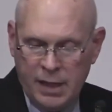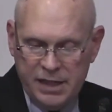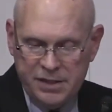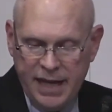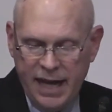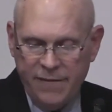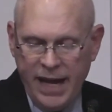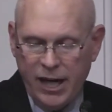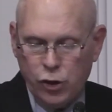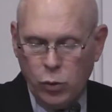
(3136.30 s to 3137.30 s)
is that of
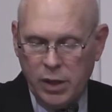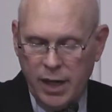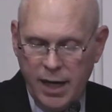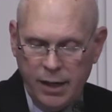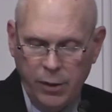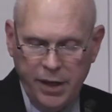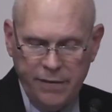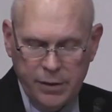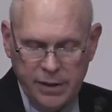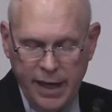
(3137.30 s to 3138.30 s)
actual conquering
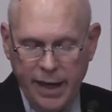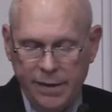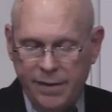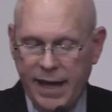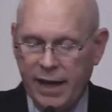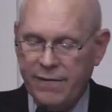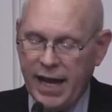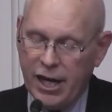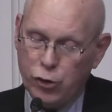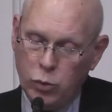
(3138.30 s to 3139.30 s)
of the land, that of
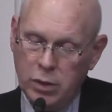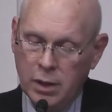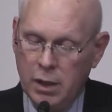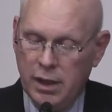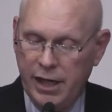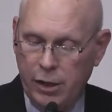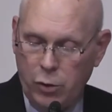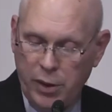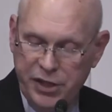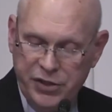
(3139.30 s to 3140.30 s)
actual
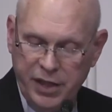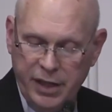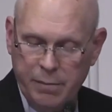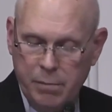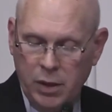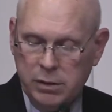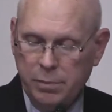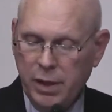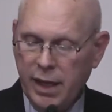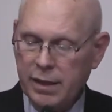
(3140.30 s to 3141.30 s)
increasing and
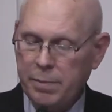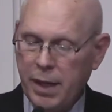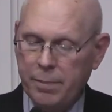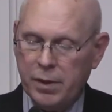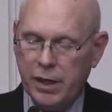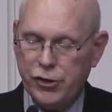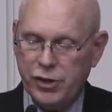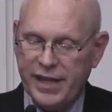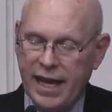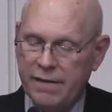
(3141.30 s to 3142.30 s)
multiplying the
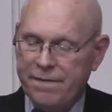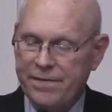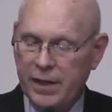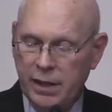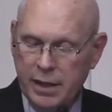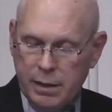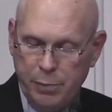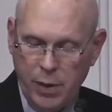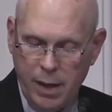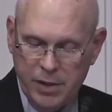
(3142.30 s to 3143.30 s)
population, that of filling the
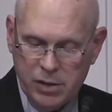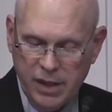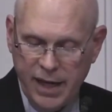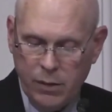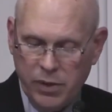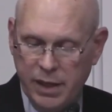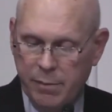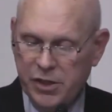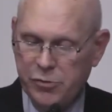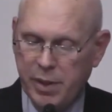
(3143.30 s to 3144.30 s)
promised land with
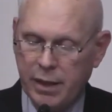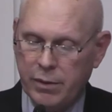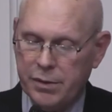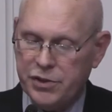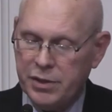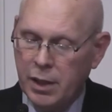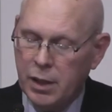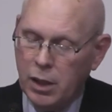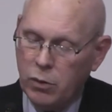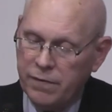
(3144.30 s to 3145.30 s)
image bearers
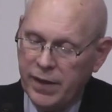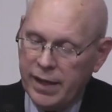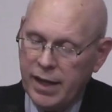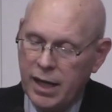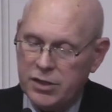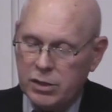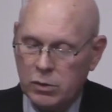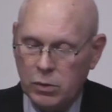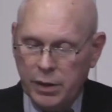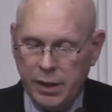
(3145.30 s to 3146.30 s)
who reflect God's
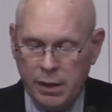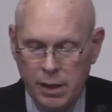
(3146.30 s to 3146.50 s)
glory.